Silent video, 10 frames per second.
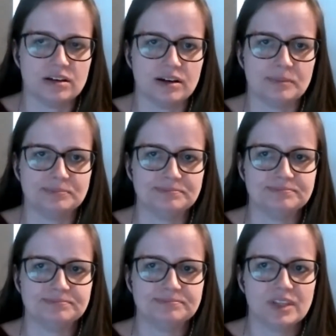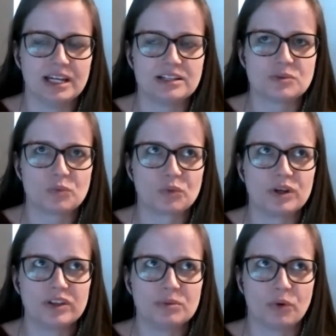And it's
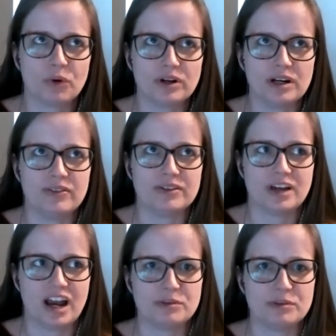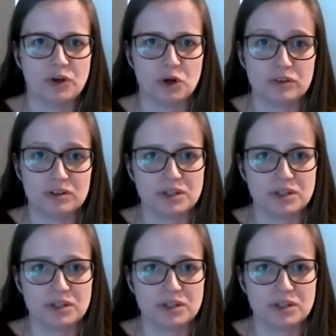really important in the time of COVID,